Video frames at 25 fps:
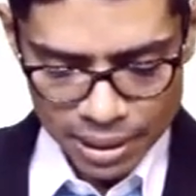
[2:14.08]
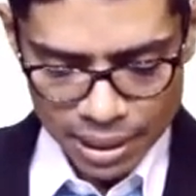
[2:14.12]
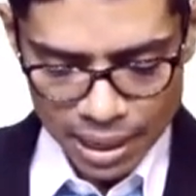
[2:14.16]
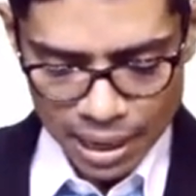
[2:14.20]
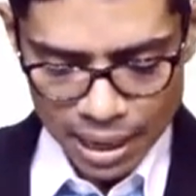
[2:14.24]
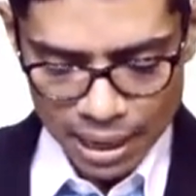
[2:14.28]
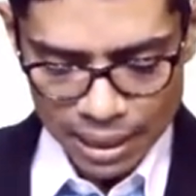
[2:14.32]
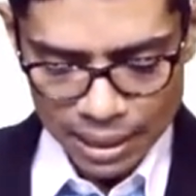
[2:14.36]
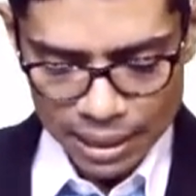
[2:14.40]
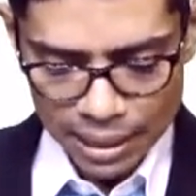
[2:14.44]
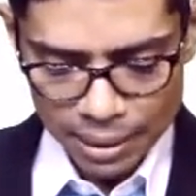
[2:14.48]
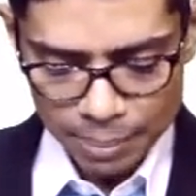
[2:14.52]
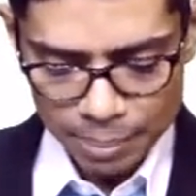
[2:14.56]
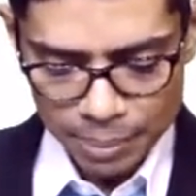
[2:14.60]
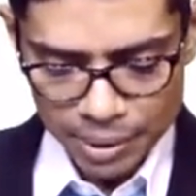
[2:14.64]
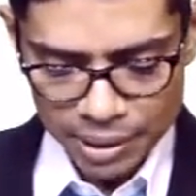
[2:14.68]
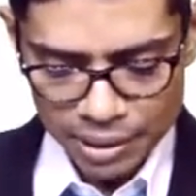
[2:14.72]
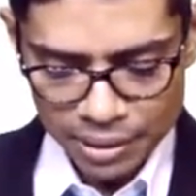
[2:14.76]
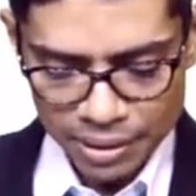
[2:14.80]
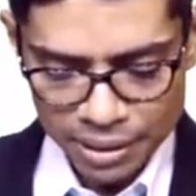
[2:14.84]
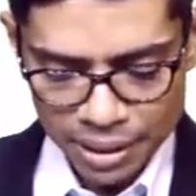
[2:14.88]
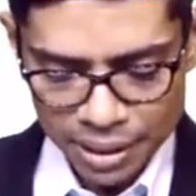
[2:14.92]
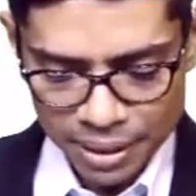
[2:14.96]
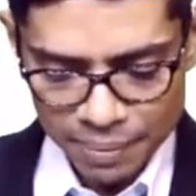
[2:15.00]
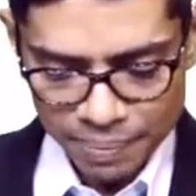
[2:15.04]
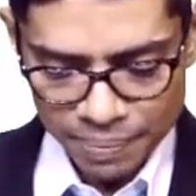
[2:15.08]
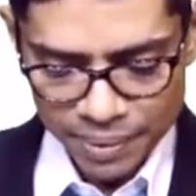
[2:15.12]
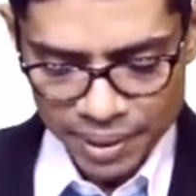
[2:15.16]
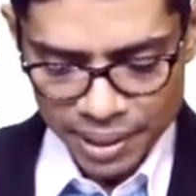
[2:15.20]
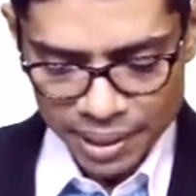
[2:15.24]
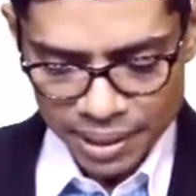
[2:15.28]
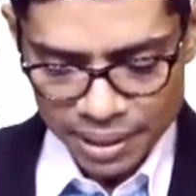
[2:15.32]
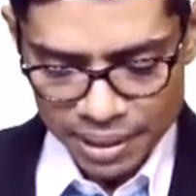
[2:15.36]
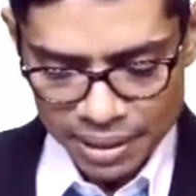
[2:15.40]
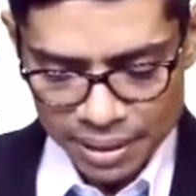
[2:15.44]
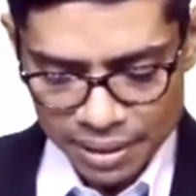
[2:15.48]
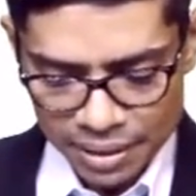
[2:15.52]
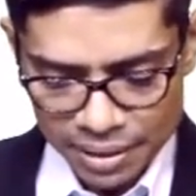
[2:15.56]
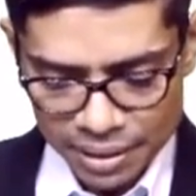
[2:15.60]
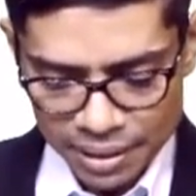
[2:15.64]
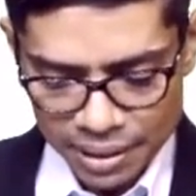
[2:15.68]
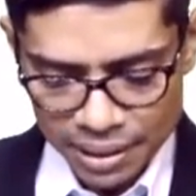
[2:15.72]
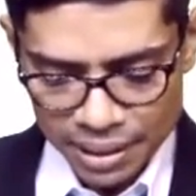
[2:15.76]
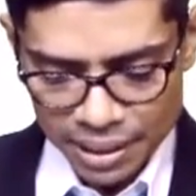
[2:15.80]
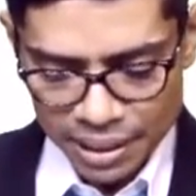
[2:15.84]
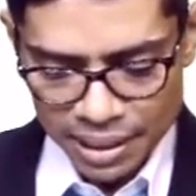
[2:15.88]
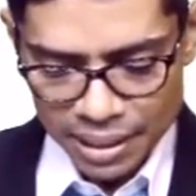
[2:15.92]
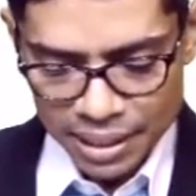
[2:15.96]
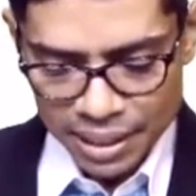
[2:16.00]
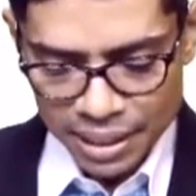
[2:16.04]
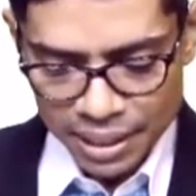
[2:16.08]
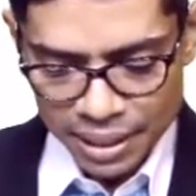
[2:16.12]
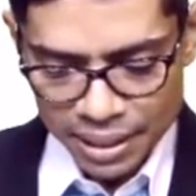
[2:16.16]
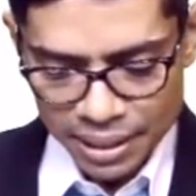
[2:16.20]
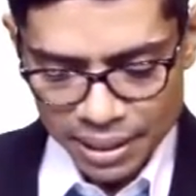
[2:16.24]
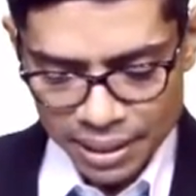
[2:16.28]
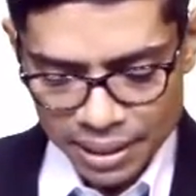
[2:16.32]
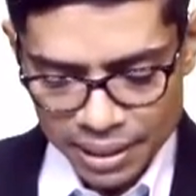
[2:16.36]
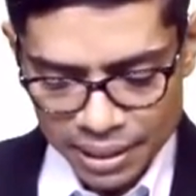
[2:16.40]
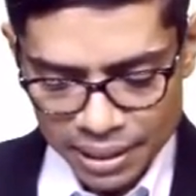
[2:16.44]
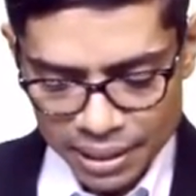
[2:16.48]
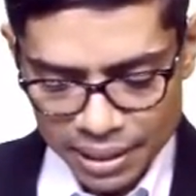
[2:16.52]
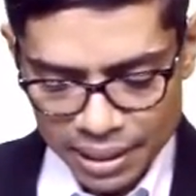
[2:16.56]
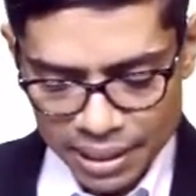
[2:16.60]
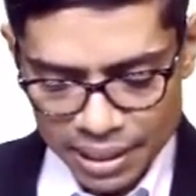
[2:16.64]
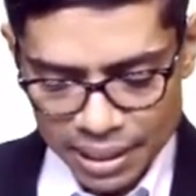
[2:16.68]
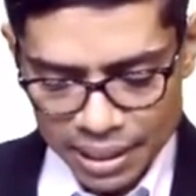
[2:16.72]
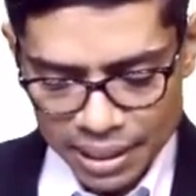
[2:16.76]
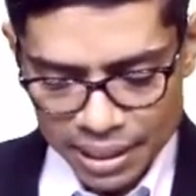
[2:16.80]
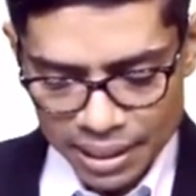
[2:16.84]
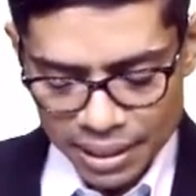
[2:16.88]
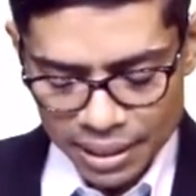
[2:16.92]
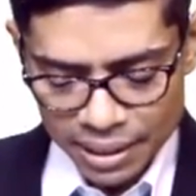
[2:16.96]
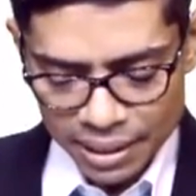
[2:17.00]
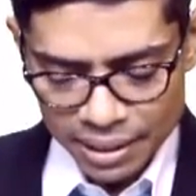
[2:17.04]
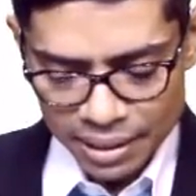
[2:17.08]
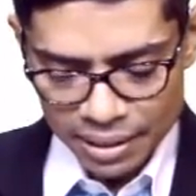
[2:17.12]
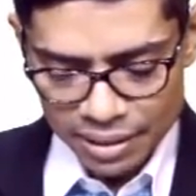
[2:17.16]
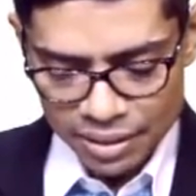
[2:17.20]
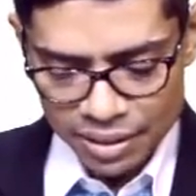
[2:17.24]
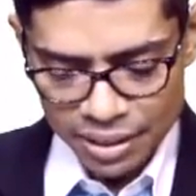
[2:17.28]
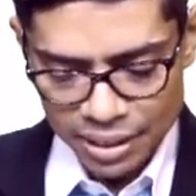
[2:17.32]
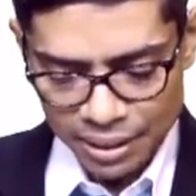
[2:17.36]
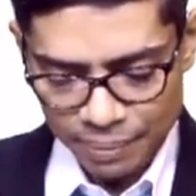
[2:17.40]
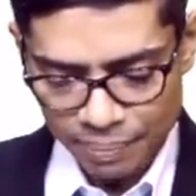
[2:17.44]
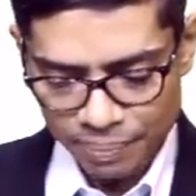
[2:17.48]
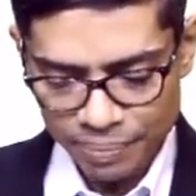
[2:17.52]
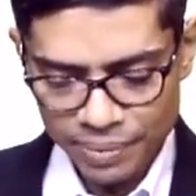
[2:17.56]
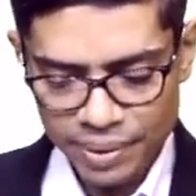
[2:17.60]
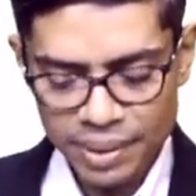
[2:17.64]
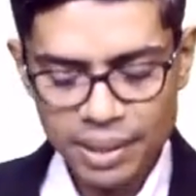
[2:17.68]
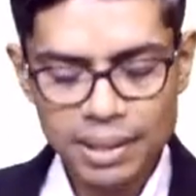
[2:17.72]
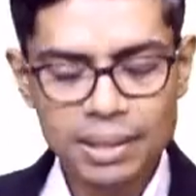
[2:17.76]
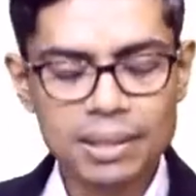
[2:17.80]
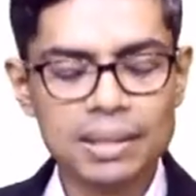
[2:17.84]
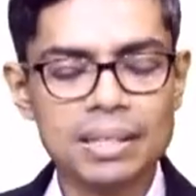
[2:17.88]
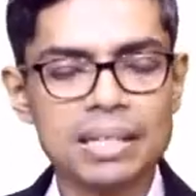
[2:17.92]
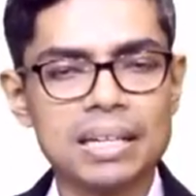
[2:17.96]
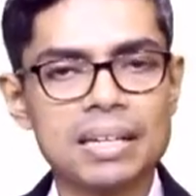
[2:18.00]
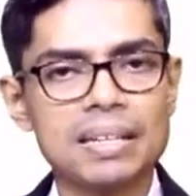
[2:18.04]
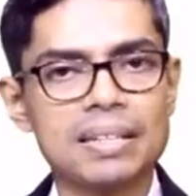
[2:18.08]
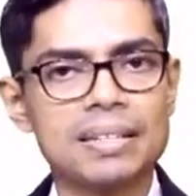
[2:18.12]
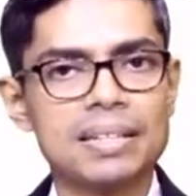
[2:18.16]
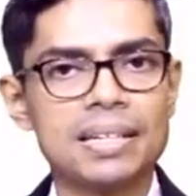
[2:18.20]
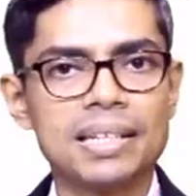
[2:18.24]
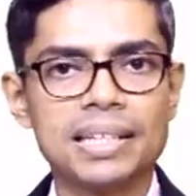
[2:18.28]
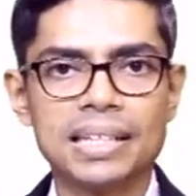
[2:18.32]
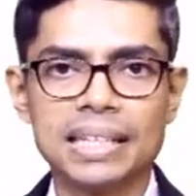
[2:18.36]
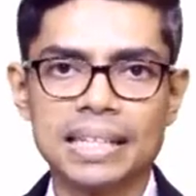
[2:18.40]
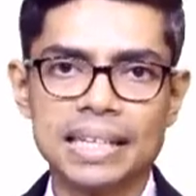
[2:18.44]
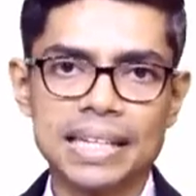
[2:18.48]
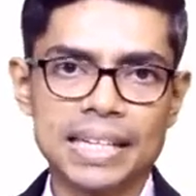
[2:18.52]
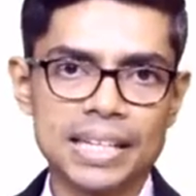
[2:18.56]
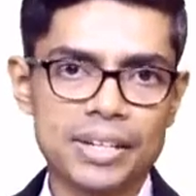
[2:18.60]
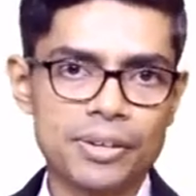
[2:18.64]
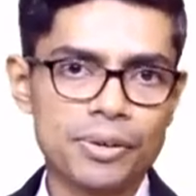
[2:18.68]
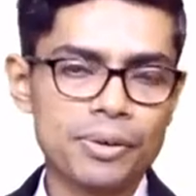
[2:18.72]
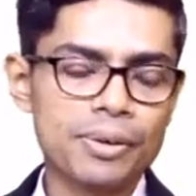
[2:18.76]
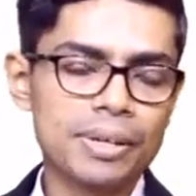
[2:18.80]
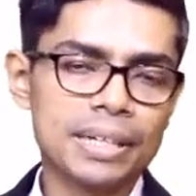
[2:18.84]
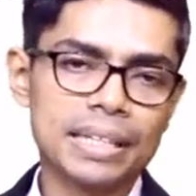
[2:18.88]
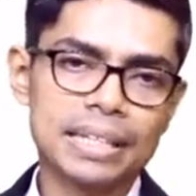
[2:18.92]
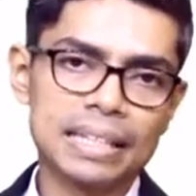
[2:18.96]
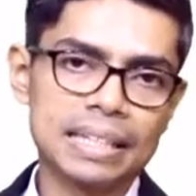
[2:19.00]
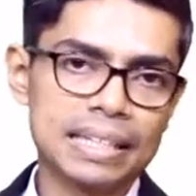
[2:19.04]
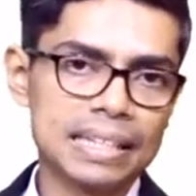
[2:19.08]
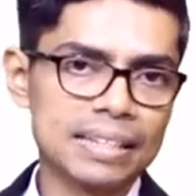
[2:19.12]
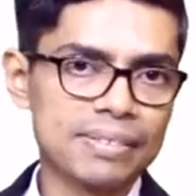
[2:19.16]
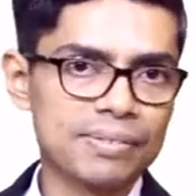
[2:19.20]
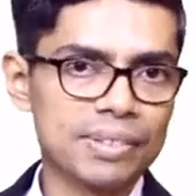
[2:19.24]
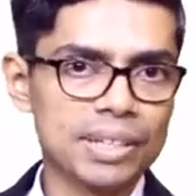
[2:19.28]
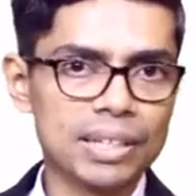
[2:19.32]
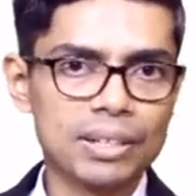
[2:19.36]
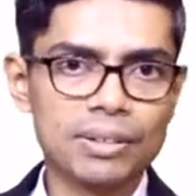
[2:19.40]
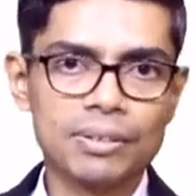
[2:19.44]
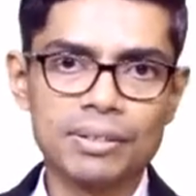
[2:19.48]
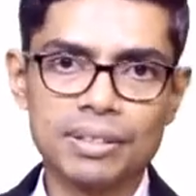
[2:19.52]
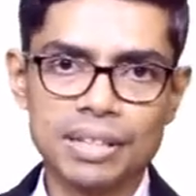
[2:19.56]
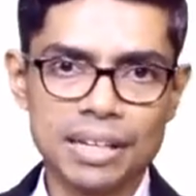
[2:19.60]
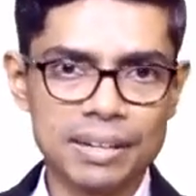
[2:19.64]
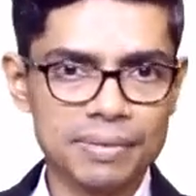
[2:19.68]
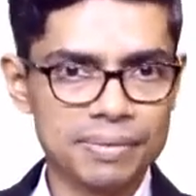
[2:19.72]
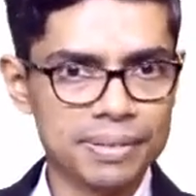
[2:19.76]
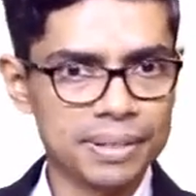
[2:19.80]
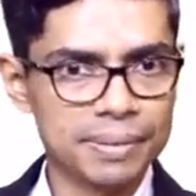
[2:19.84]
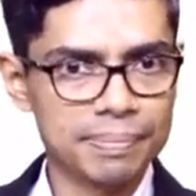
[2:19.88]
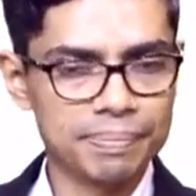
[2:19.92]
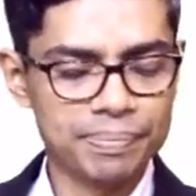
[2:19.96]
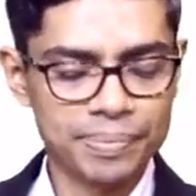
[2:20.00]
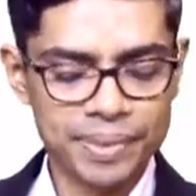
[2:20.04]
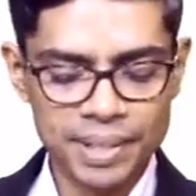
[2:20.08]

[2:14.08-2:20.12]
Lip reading: And number 3 is EEG, that is the electroencephalography.